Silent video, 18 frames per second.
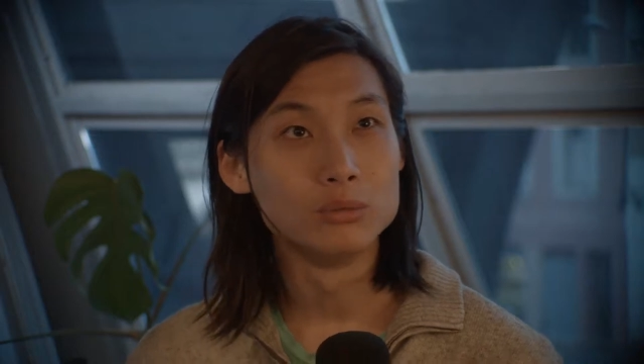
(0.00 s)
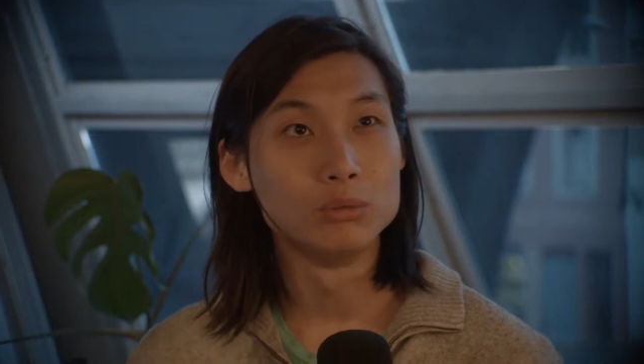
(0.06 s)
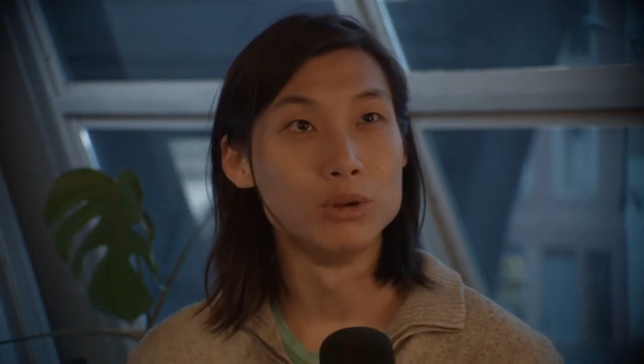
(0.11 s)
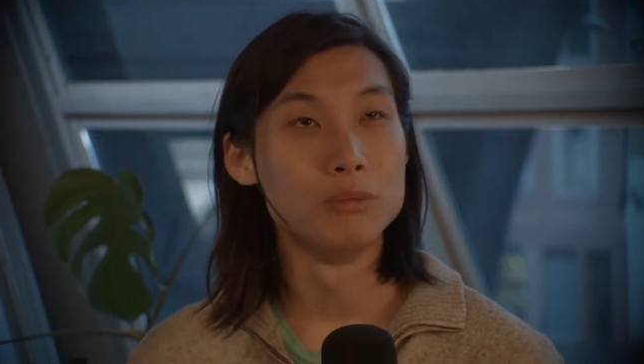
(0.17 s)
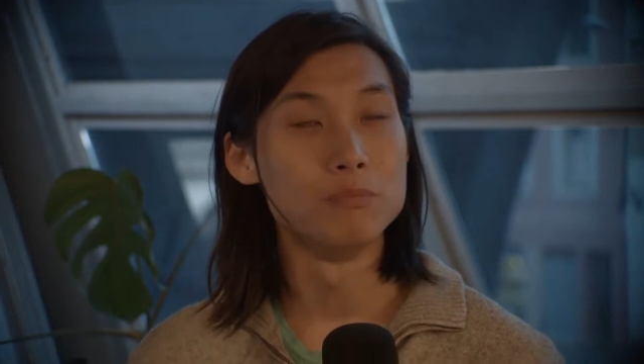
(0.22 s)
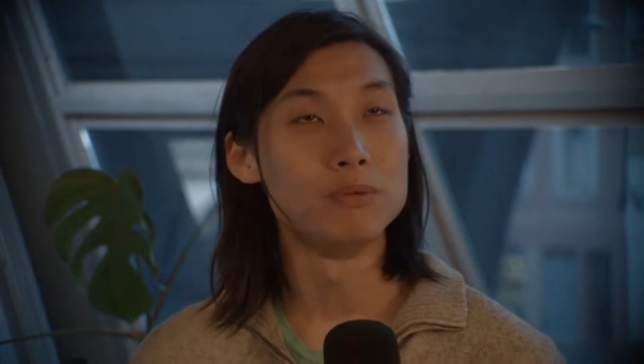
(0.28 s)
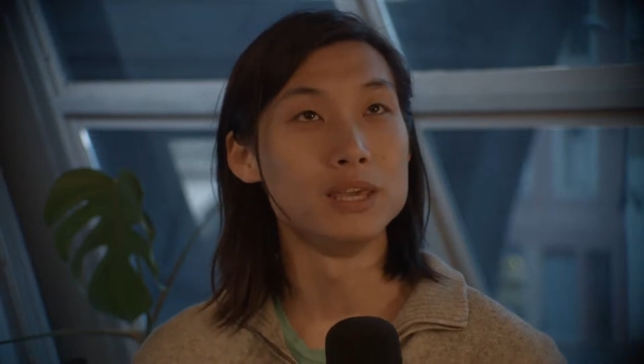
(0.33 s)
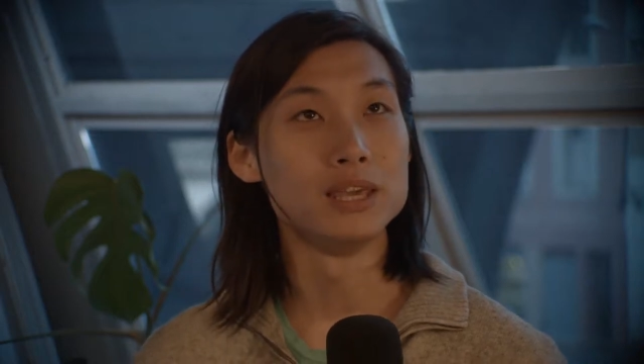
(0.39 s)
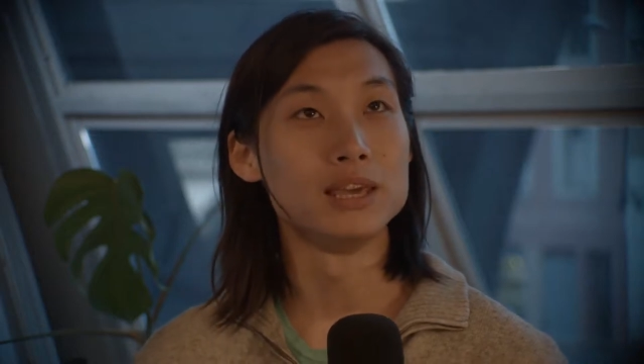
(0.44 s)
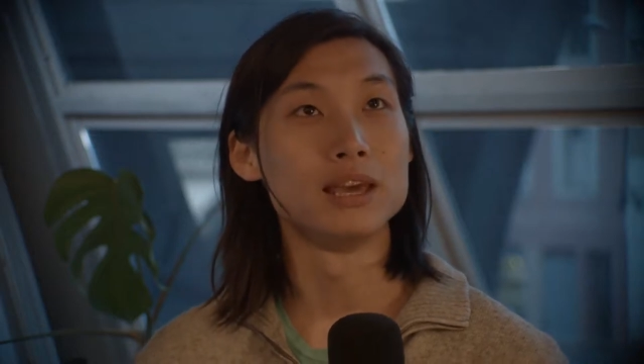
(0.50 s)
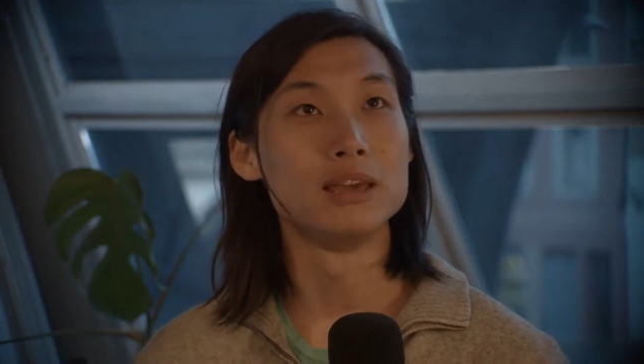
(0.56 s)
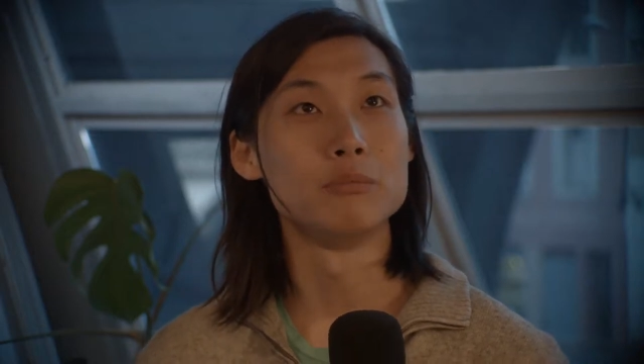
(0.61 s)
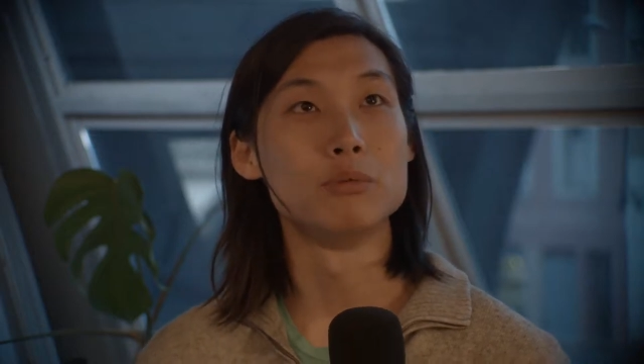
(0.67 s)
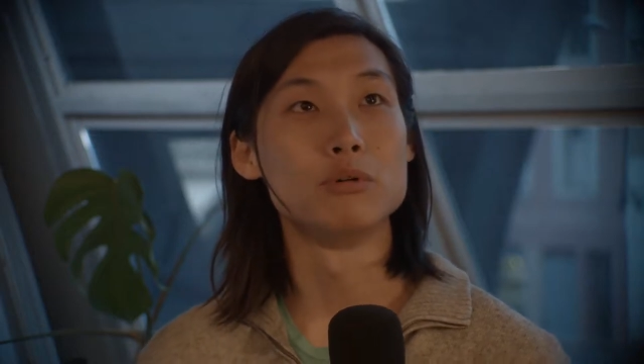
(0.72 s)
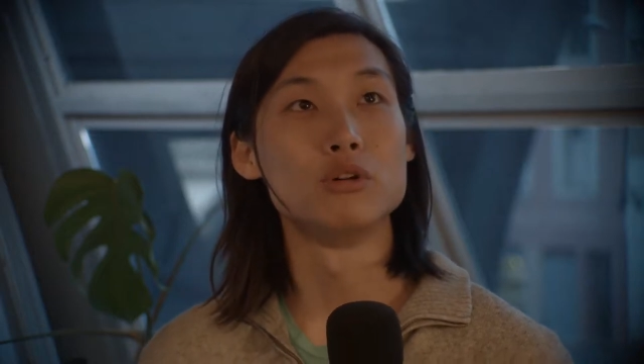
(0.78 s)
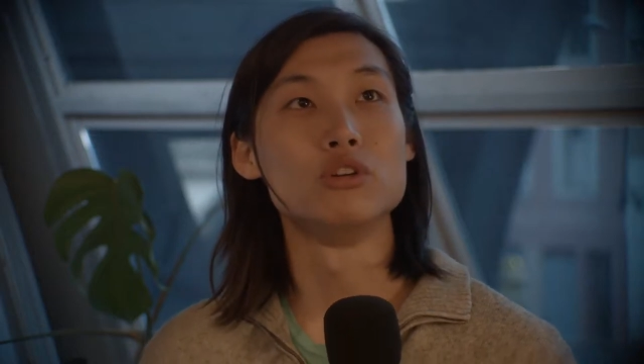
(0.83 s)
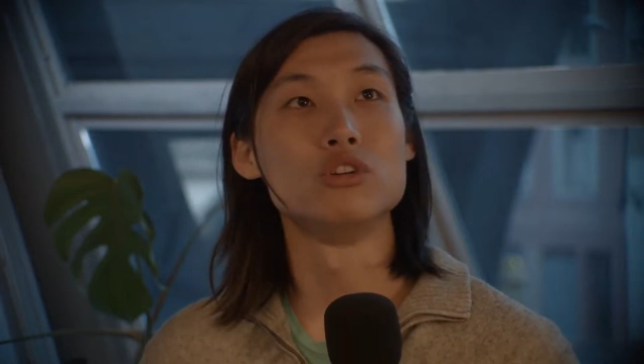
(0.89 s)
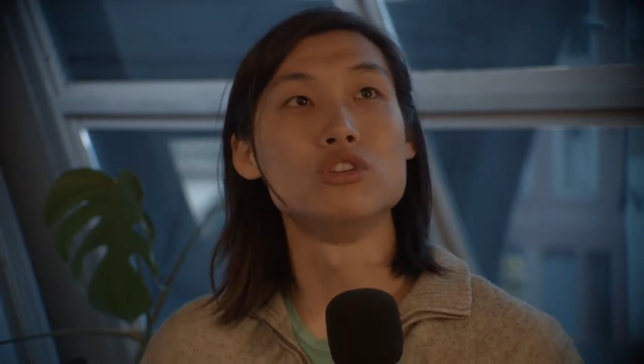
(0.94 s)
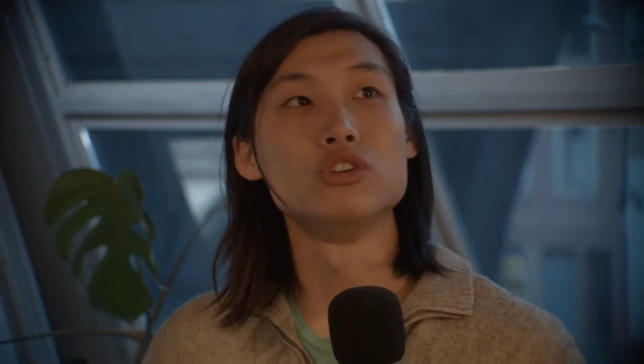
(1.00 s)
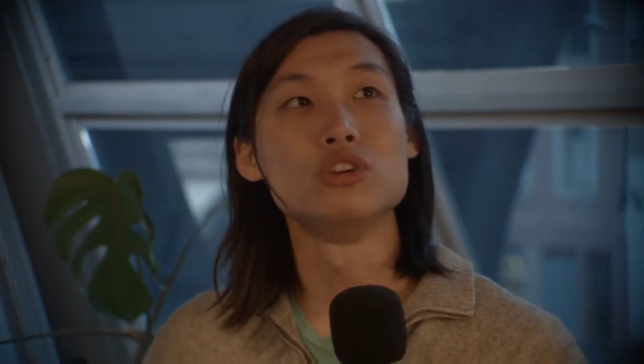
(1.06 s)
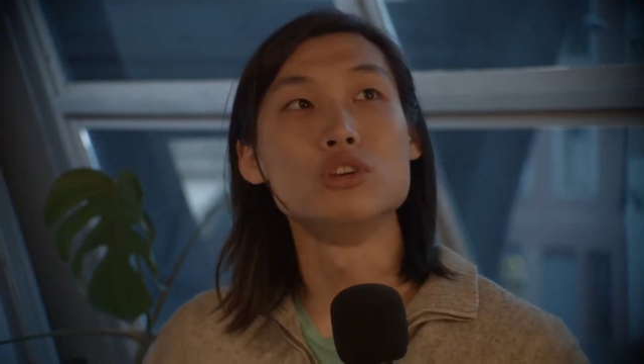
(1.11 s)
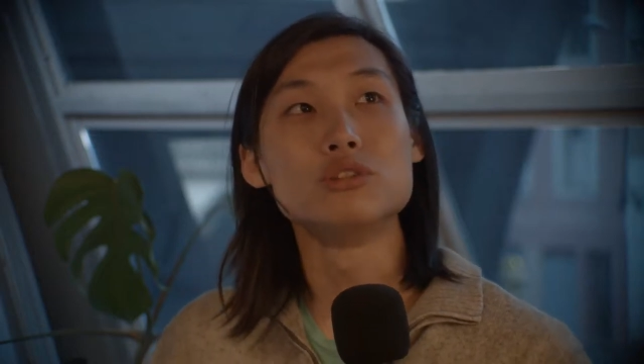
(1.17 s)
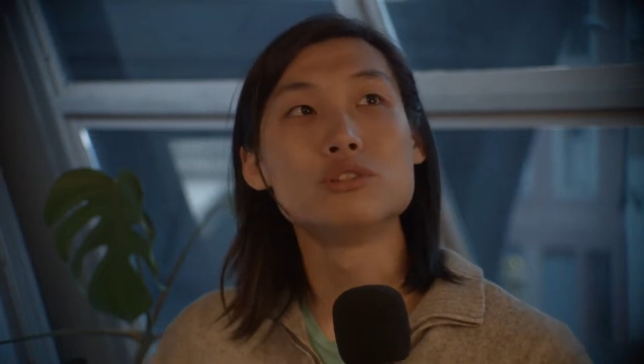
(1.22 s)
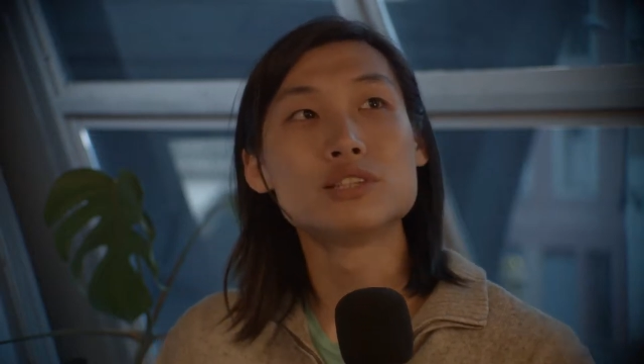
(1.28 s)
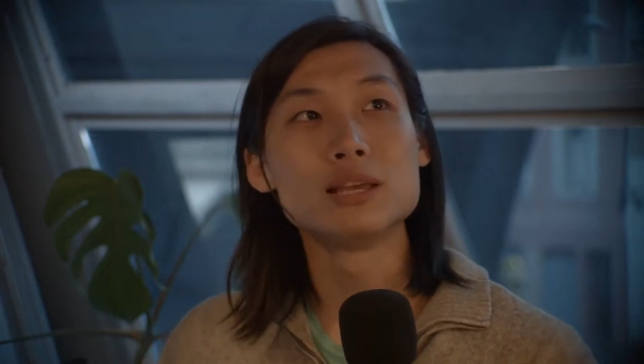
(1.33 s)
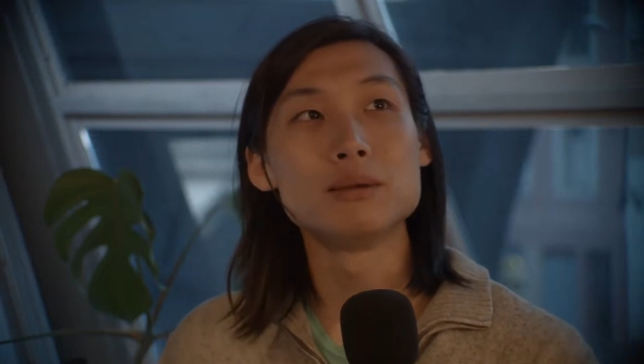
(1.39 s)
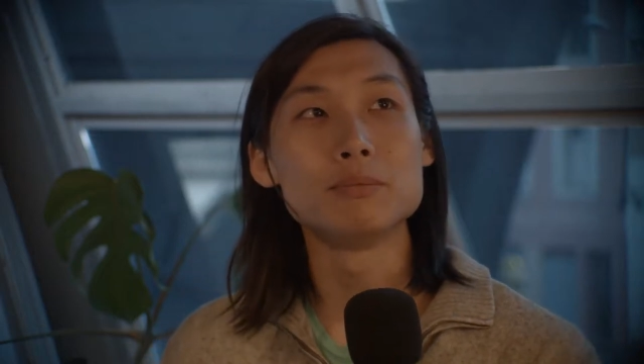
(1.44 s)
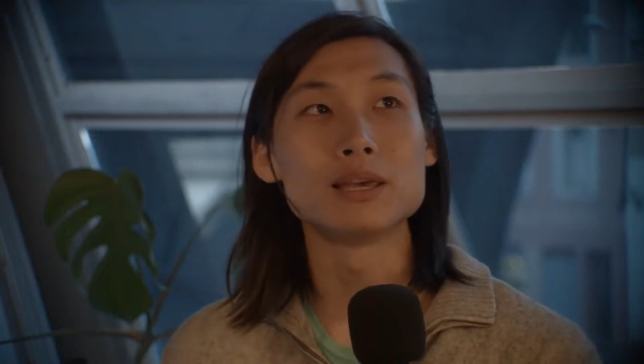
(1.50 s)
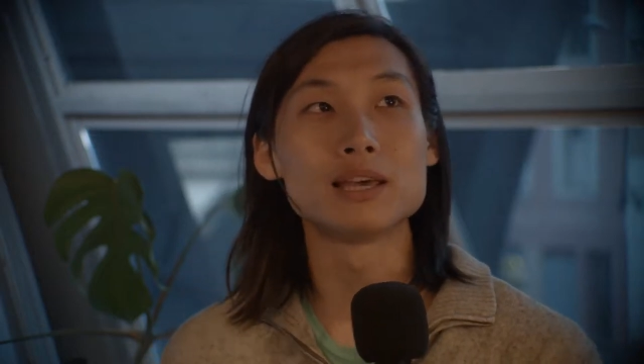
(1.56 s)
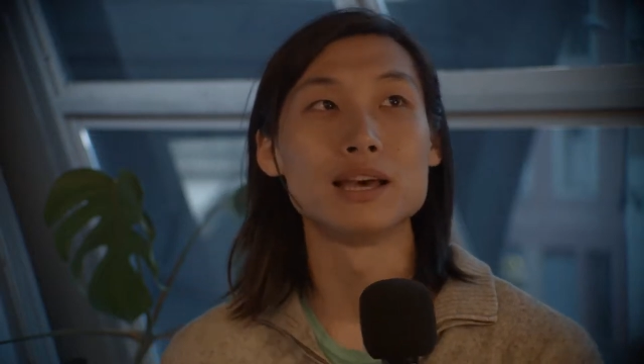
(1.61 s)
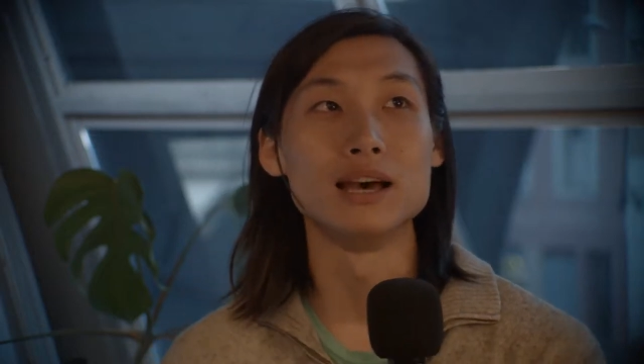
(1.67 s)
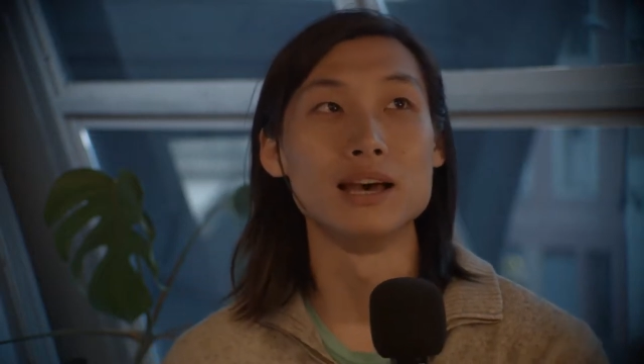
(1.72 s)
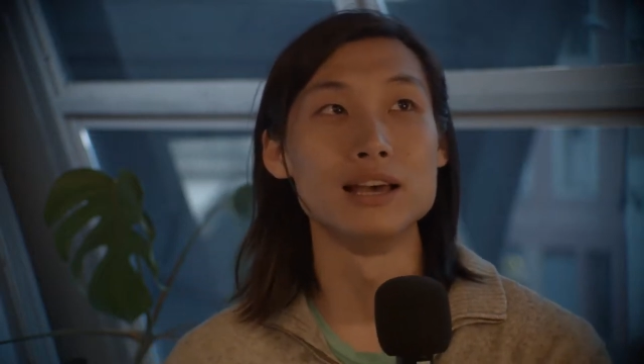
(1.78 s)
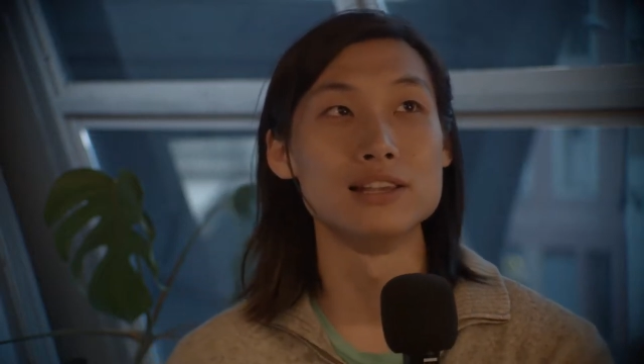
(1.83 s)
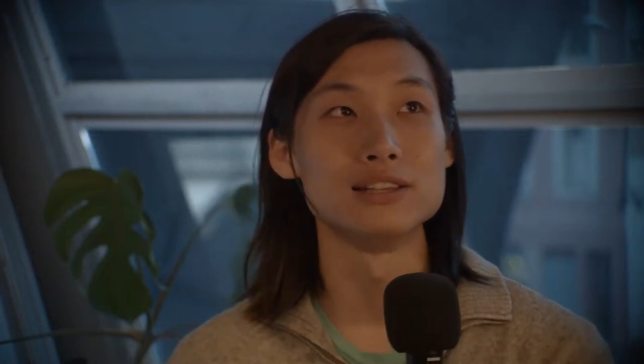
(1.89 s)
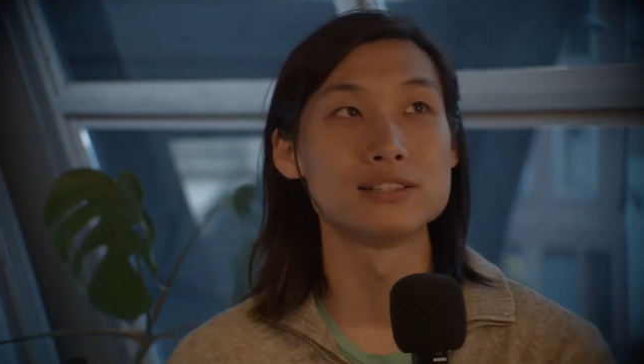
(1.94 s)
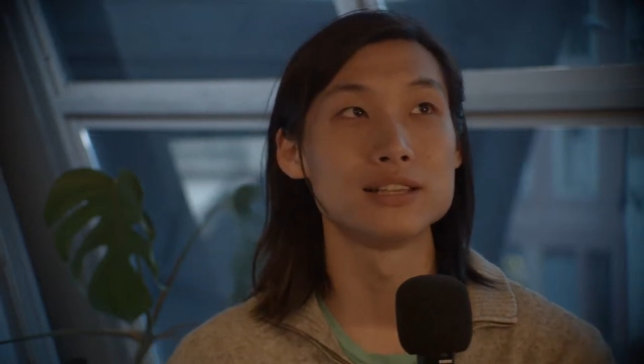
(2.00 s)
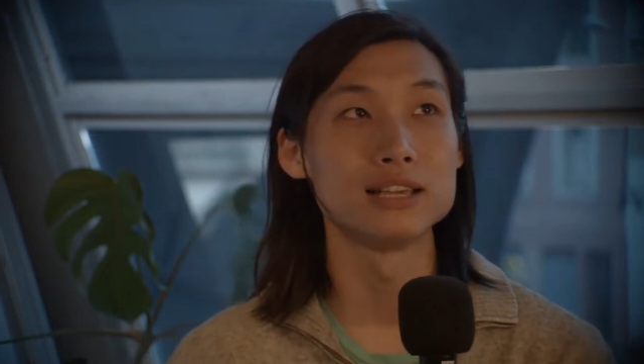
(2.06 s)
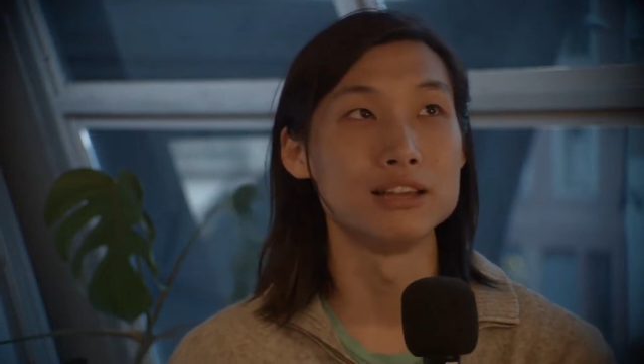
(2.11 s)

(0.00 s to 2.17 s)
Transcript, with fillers: would be able to use it because